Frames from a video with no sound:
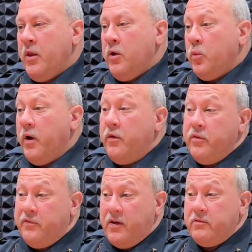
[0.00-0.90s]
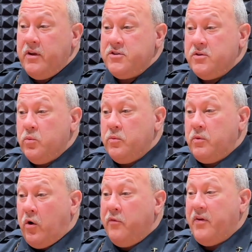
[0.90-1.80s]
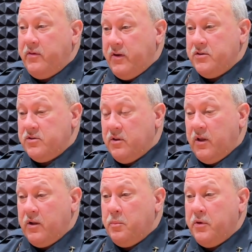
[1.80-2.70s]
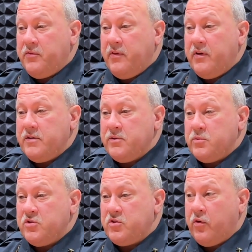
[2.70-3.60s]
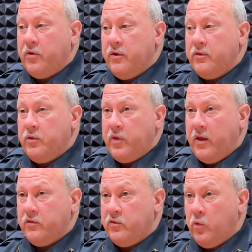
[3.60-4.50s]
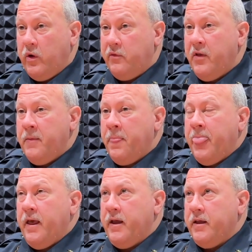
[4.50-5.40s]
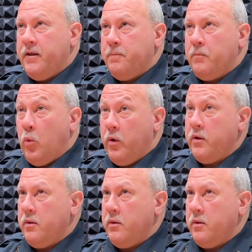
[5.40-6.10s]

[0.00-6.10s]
Well, the foundation, our foundation, the Lakeland Police Foundation, was started in 2012. And one of the